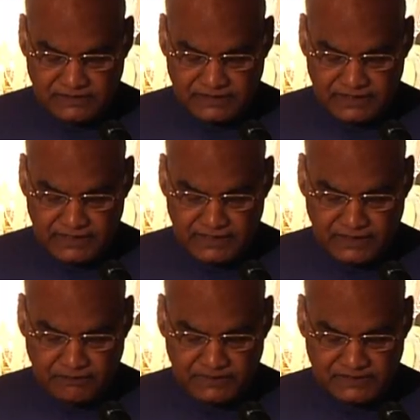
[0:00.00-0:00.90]
scaling
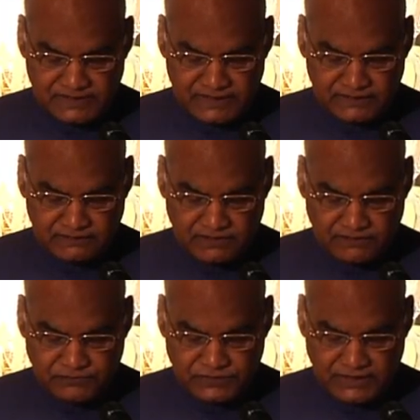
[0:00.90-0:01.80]
up strength
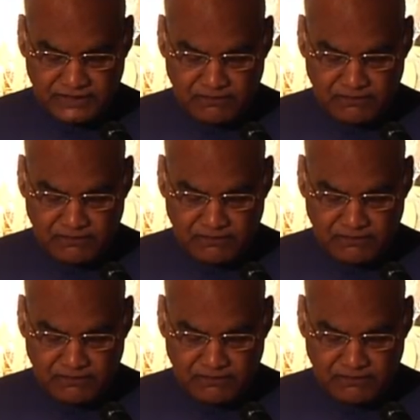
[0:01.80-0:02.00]
of Czech